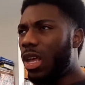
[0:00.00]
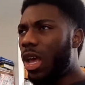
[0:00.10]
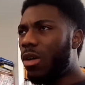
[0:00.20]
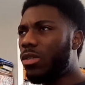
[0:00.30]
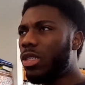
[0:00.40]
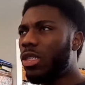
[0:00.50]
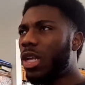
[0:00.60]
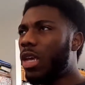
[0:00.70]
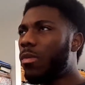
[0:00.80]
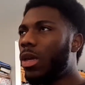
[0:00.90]
I was just
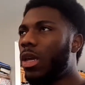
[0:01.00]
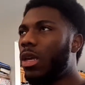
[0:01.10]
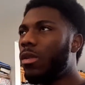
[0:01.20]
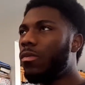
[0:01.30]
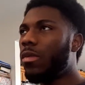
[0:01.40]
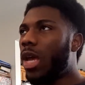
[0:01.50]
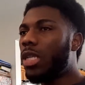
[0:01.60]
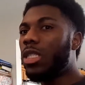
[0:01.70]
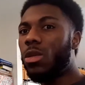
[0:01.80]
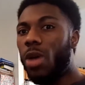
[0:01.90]
like, man,
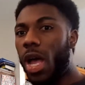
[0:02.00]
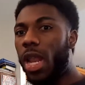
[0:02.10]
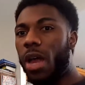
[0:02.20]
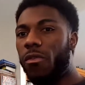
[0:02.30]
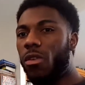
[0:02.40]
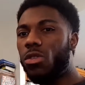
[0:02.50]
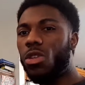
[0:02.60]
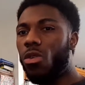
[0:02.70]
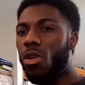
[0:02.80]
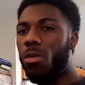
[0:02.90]
I see why a lot of folks
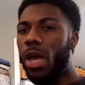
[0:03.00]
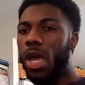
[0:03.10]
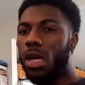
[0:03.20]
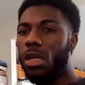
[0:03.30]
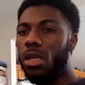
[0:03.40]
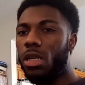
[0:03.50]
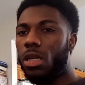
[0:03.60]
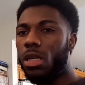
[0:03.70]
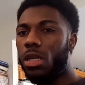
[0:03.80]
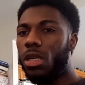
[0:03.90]
don't go back.
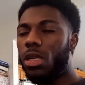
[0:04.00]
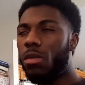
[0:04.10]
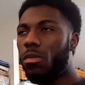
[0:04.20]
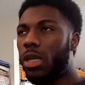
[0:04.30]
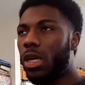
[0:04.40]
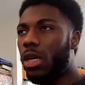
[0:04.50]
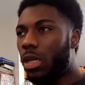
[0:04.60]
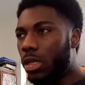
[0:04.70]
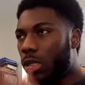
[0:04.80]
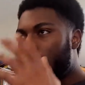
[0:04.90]

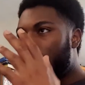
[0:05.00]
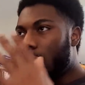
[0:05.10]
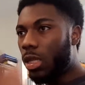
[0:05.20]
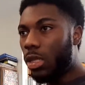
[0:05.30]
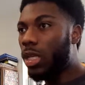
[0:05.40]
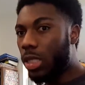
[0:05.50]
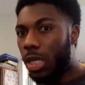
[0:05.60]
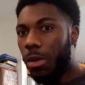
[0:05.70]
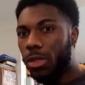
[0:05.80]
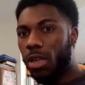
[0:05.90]
Because this
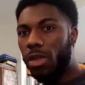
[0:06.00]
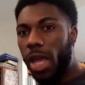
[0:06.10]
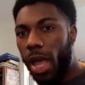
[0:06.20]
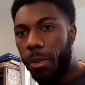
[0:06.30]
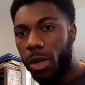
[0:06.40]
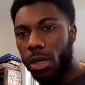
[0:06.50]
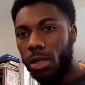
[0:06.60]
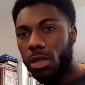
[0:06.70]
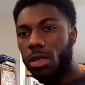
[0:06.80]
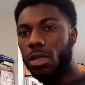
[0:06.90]
type of stuff that happened.